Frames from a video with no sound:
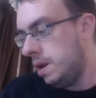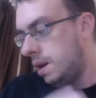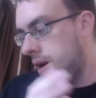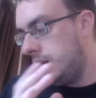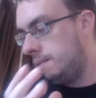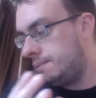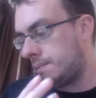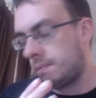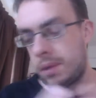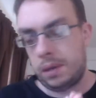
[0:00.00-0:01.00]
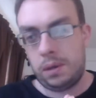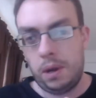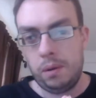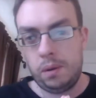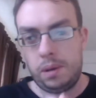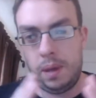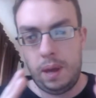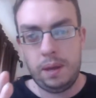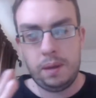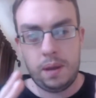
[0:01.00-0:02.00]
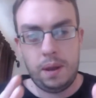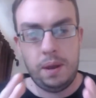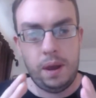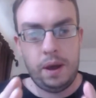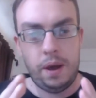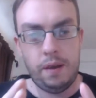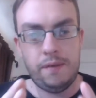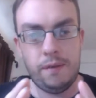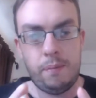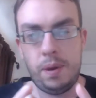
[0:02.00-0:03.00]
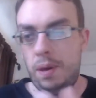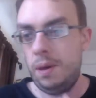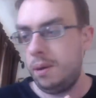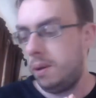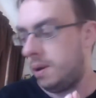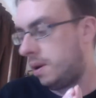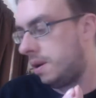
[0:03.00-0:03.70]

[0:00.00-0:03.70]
So today is a live appeal.